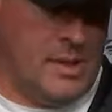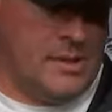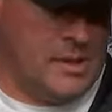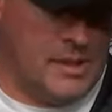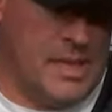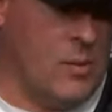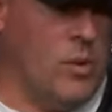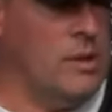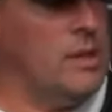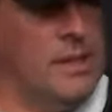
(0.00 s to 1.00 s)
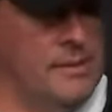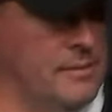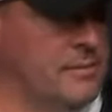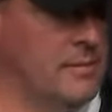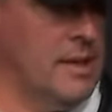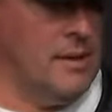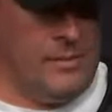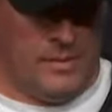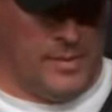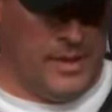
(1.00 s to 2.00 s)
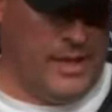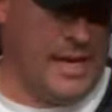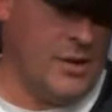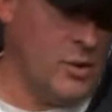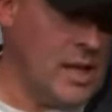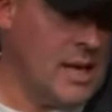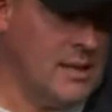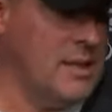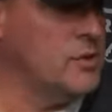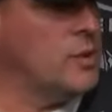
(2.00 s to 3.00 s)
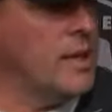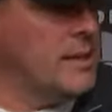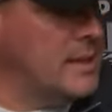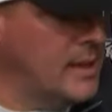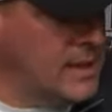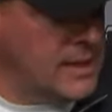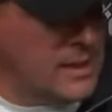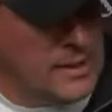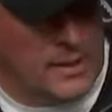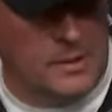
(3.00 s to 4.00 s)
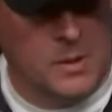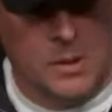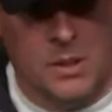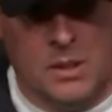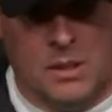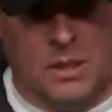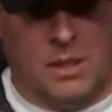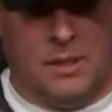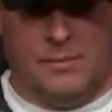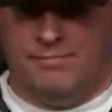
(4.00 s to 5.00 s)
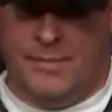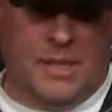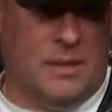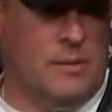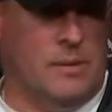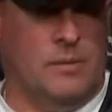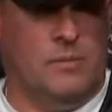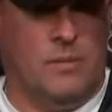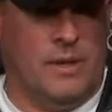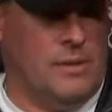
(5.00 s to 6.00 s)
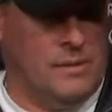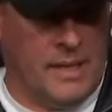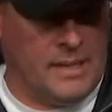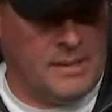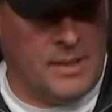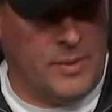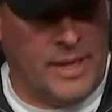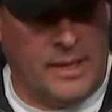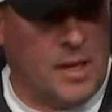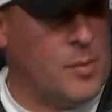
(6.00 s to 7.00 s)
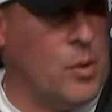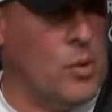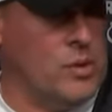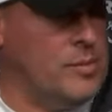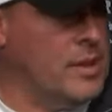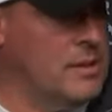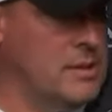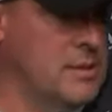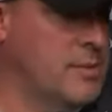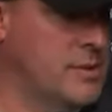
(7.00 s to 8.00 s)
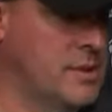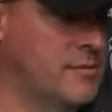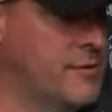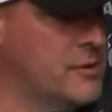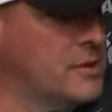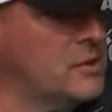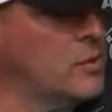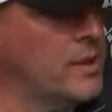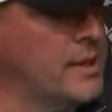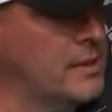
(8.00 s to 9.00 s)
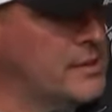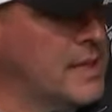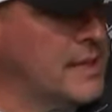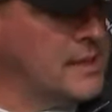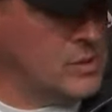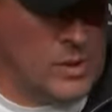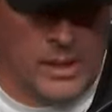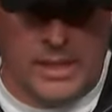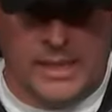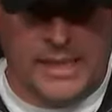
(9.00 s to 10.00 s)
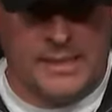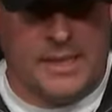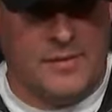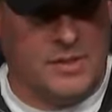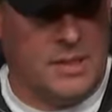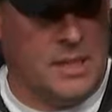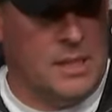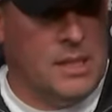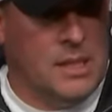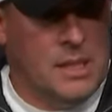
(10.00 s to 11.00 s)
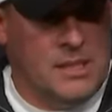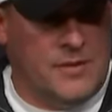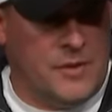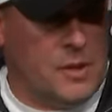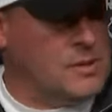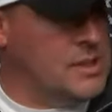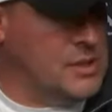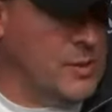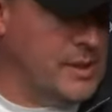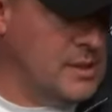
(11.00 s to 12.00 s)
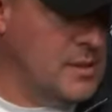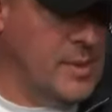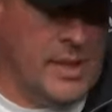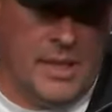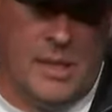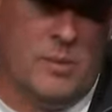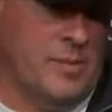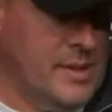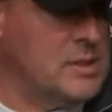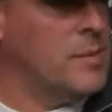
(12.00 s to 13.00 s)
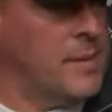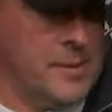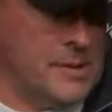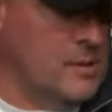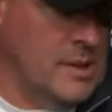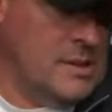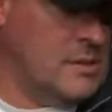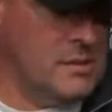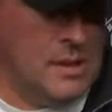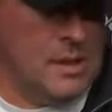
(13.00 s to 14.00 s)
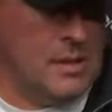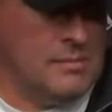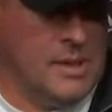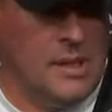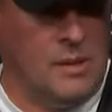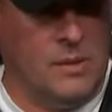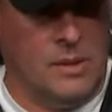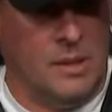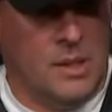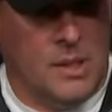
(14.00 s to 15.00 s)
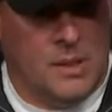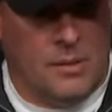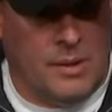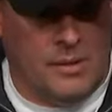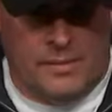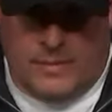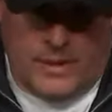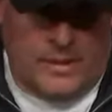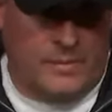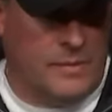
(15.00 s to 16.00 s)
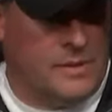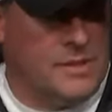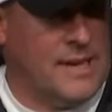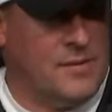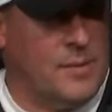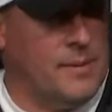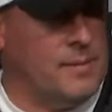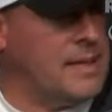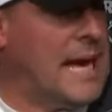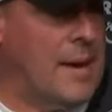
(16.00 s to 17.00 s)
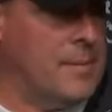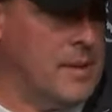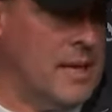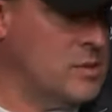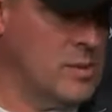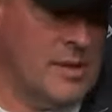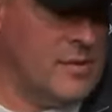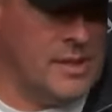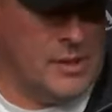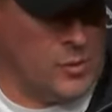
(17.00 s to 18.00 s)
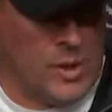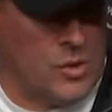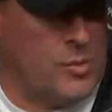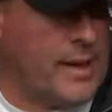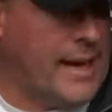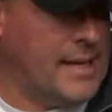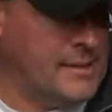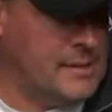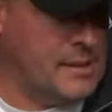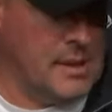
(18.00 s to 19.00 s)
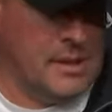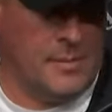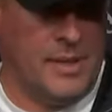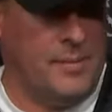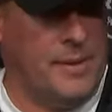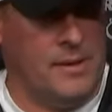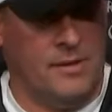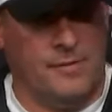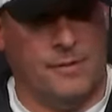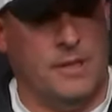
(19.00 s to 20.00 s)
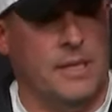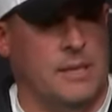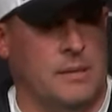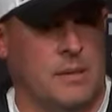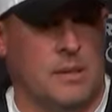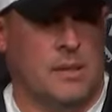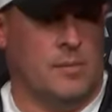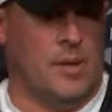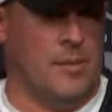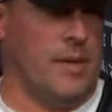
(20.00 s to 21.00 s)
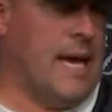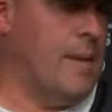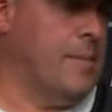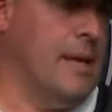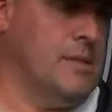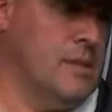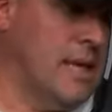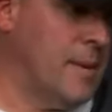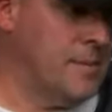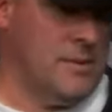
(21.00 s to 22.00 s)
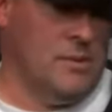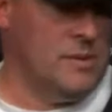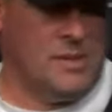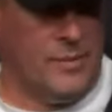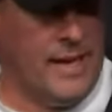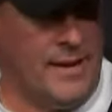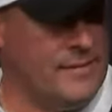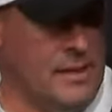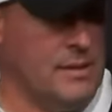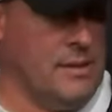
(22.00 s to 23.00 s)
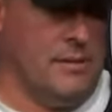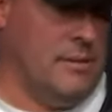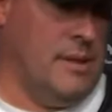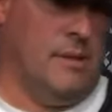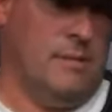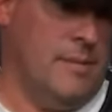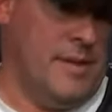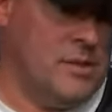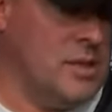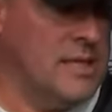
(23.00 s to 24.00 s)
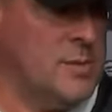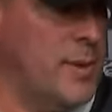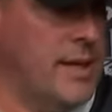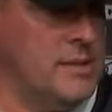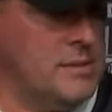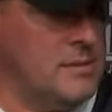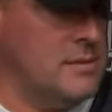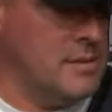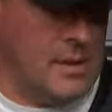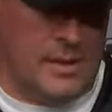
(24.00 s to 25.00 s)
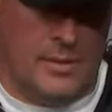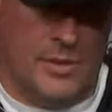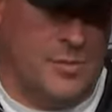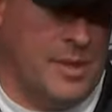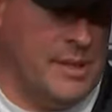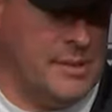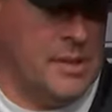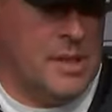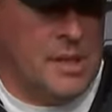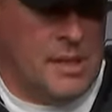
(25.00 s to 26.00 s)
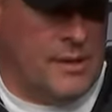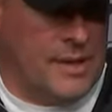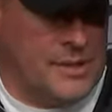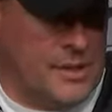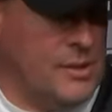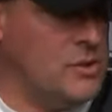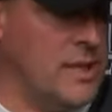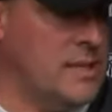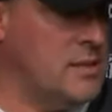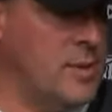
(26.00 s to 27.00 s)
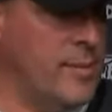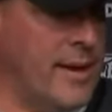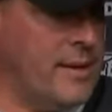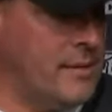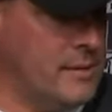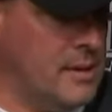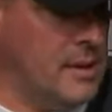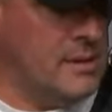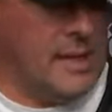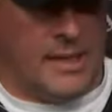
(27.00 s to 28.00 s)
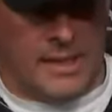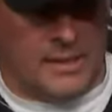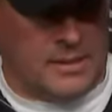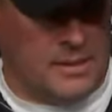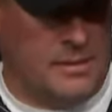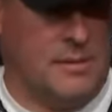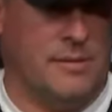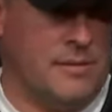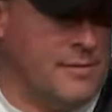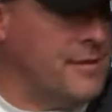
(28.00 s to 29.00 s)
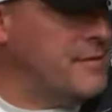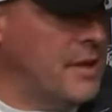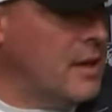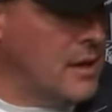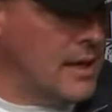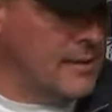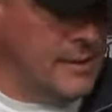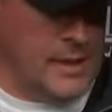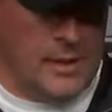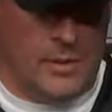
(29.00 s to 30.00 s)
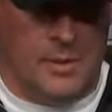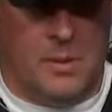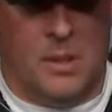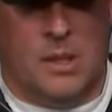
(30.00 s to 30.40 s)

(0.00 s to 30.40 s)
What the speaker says: Yeah, I mean, there's not one thing, you know. I mean, you got to do a lot of things right in there. And, you know, and whether, like I said, we had a couple holding penalties that put you in first and 20 or second and 20, and that's obviously a difficult situation to be in. We missed some opportunities, you know, and we just have to be able to capitalize, whatever it is, run or pass, play penalty free, and be able to capitalize on the opportunities that we have down there. You know, I mean, there's less space, which means your execution has to be better than it is at, you know, the 50-yard line, you know, and